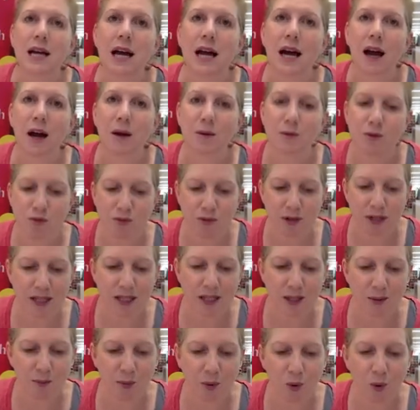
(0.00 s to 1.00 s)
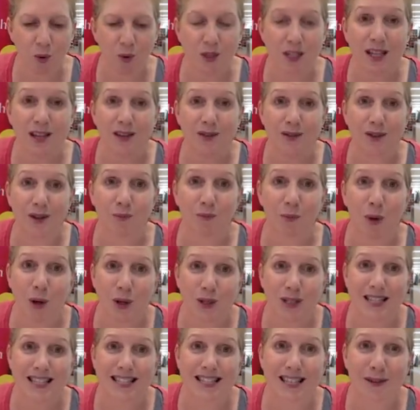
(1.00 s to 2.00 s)
I was really supportive and
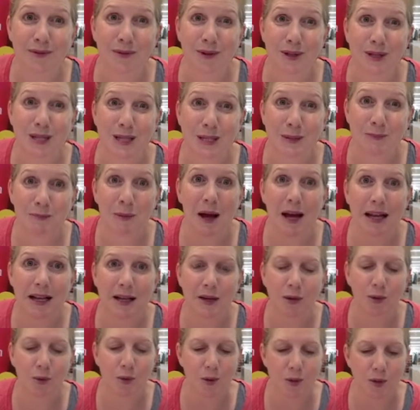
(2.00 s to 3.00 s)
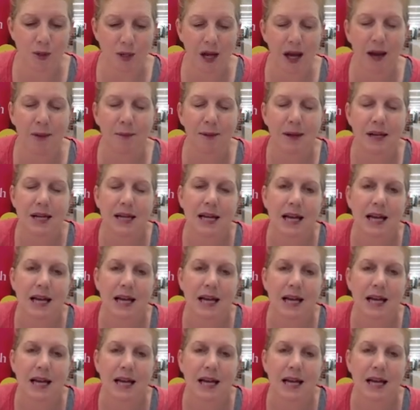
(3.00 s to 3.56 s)
positive and smiling all the time.